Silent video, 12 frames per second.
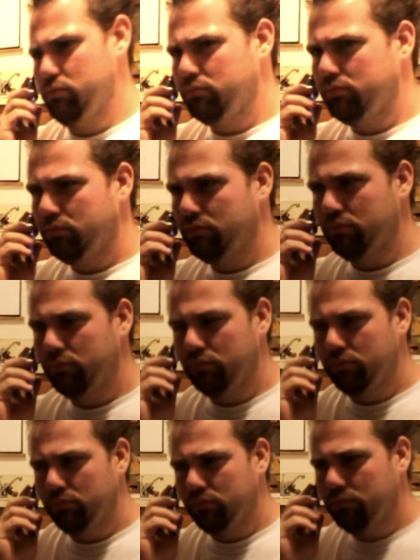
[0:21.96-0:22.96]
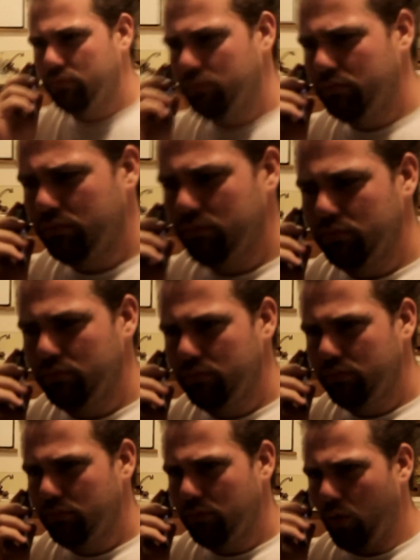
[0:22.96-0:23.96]
together that you heard on
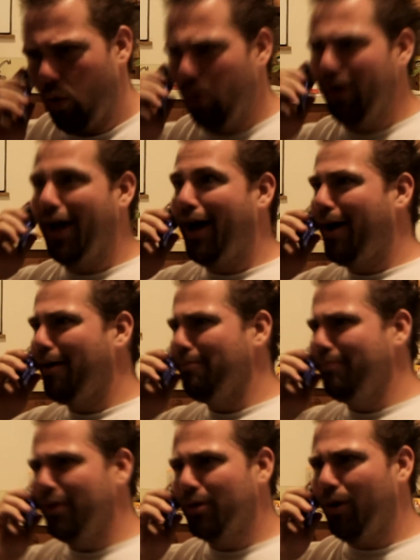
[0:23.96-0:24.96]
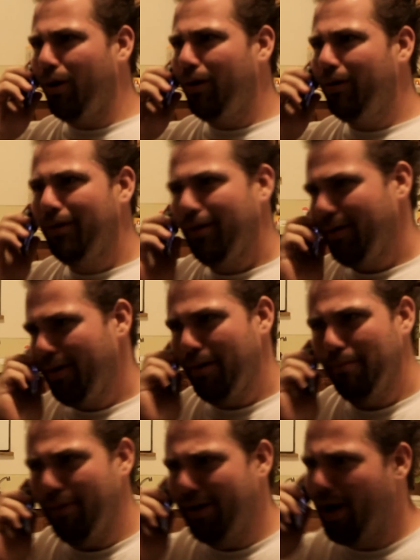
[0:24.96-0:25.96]
TV and think it sounds good?
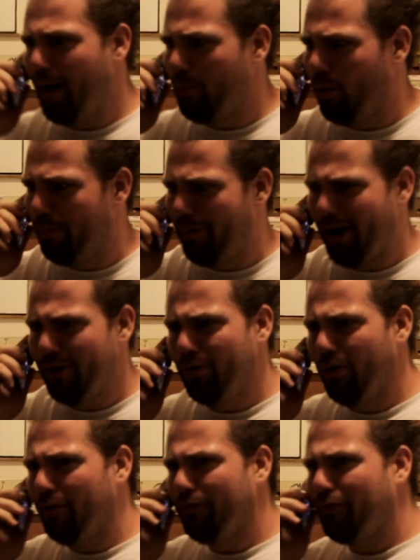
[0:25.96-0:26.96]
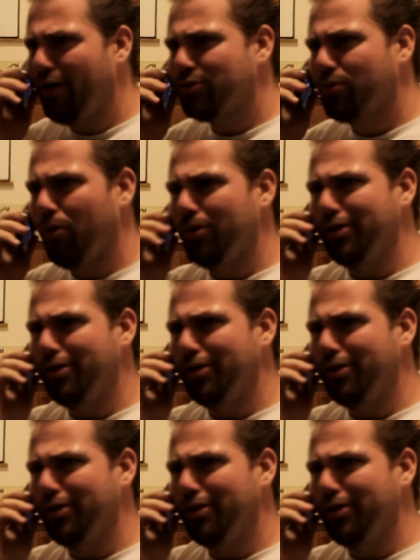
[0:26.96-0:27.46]
Me namo baño fresco